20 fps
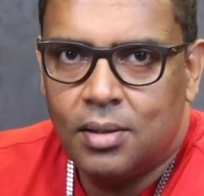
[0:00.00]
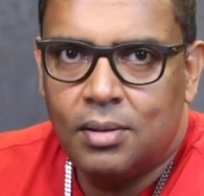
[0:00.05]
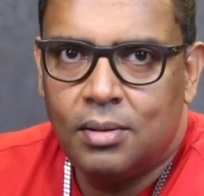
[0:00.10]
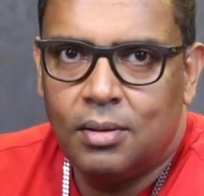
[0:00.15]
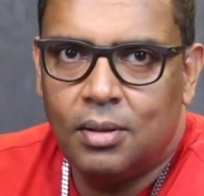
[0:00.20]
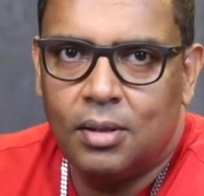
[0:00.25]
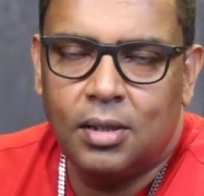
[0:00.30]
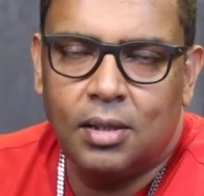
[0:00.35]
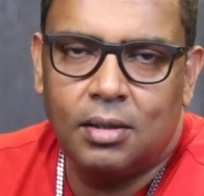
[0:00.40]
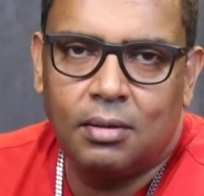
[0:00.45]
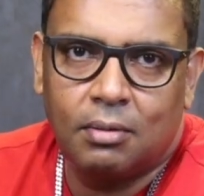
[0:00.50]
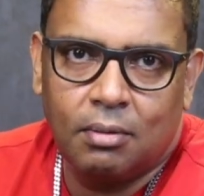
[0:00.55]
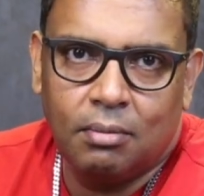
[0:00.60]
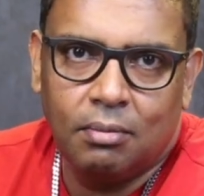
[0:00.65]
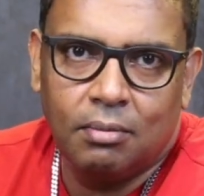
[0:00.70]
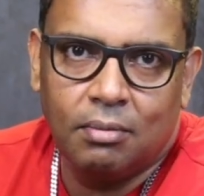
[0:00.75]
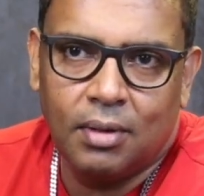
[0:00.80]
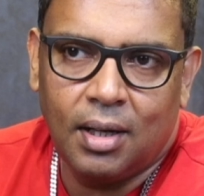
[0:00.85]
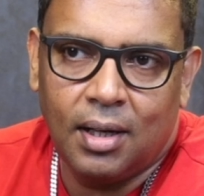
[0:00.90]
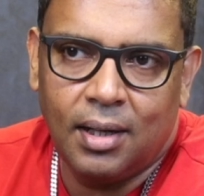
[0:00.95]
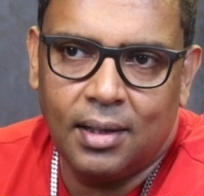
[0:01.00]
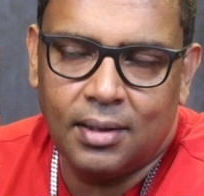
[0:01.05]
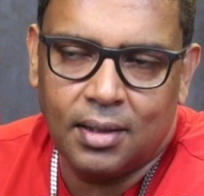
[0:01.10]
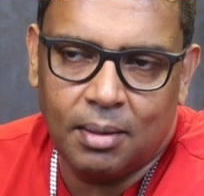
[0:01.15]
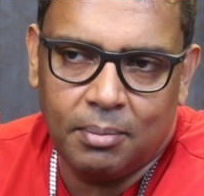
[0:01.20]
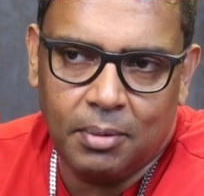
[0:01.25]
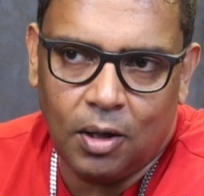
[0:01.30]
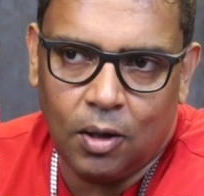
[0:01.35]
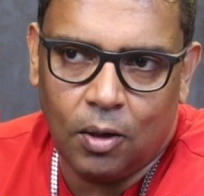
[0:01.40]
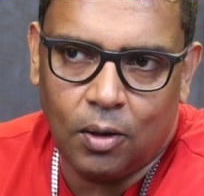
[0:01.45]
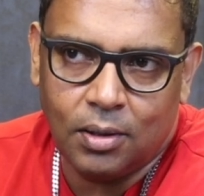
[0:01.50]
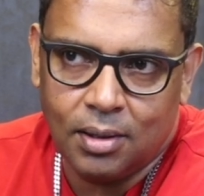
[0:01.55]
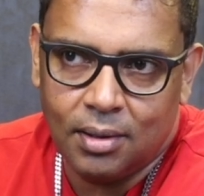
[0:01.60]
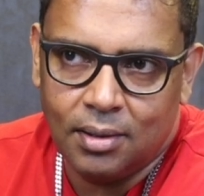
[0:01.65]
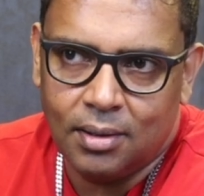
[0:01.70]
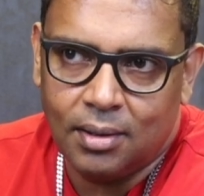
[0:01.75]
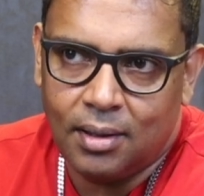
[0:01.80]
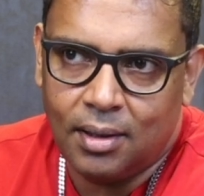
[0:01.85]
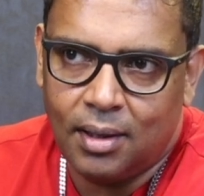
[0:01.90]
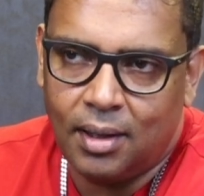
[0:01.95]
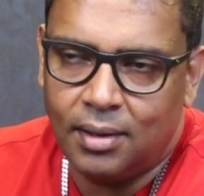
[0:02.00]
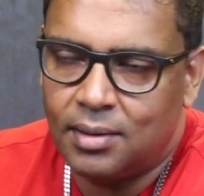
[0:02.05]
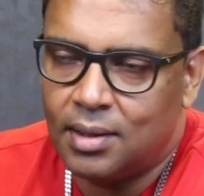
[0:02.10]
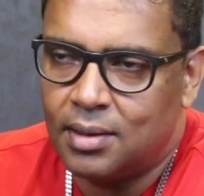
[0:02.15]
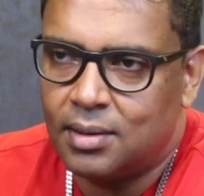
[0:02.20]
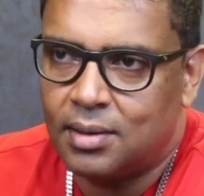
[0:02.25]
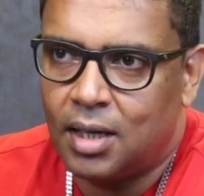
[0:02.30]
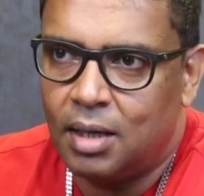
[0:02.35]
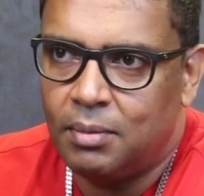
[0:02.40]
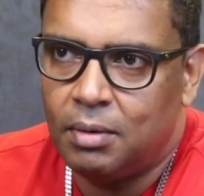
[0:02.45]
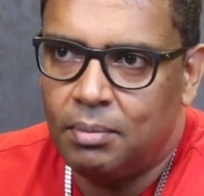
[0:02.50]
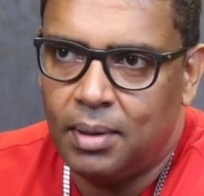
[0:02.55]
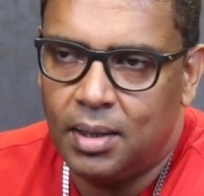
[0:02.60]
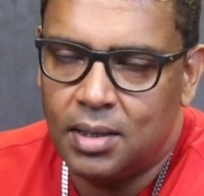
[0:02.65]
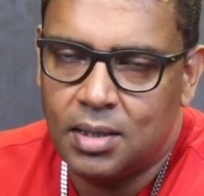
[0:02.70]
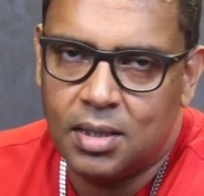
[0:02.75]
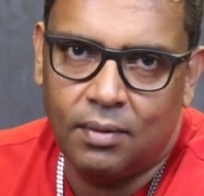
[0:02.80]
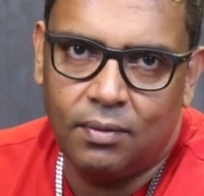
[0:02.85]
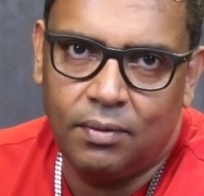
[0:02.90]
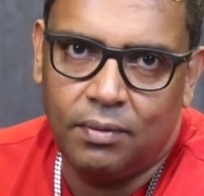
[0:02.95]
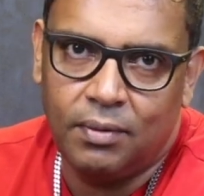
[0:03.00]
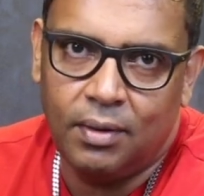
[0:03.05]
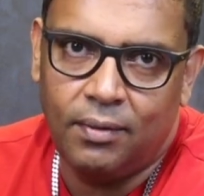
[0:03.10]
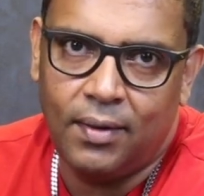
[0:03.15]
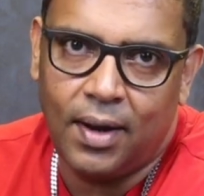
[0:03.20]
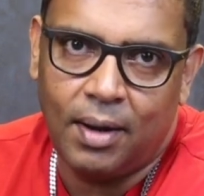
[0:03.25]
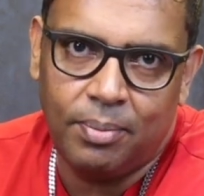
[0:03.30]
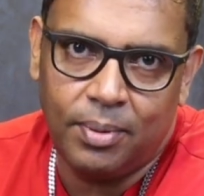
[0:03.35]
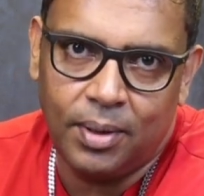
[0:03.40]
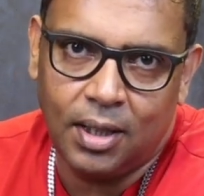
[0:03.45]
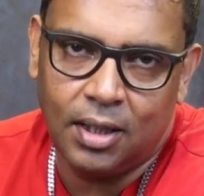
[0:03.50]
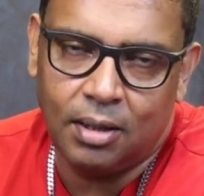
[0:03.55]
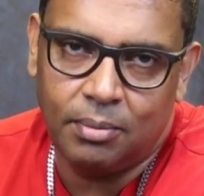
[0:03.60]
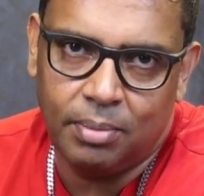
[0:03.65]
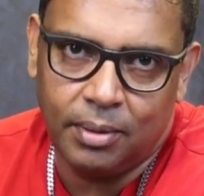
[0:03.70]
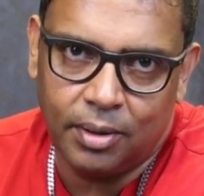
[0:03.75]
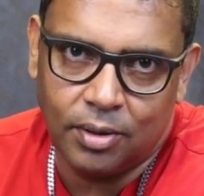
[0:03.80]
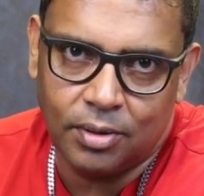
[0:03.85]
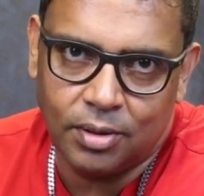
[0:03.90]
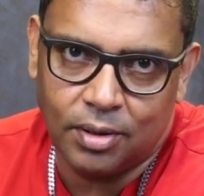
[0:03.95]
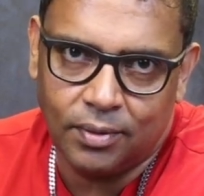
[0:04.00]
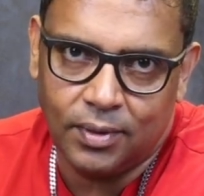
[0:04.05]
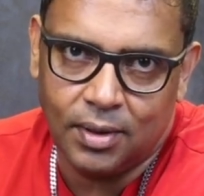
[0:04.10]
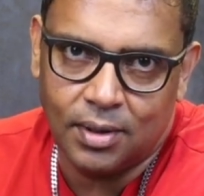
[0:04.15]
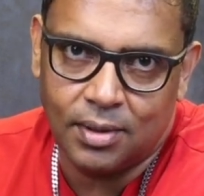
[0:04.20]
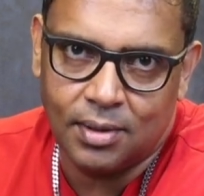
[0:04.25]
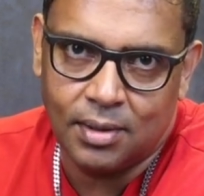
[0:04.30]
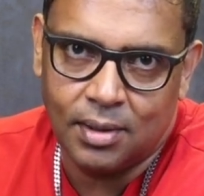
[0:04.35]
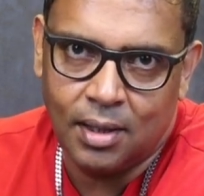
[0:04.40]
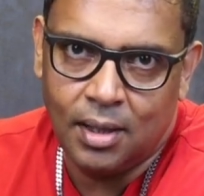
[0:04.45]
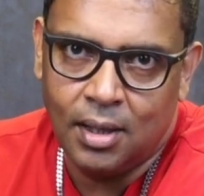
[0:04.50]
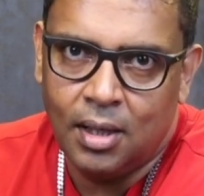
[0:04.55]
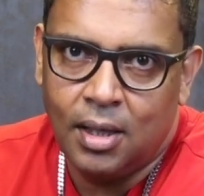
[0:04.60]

This has hurt them a lot, and subscriber base have evaporated because of this.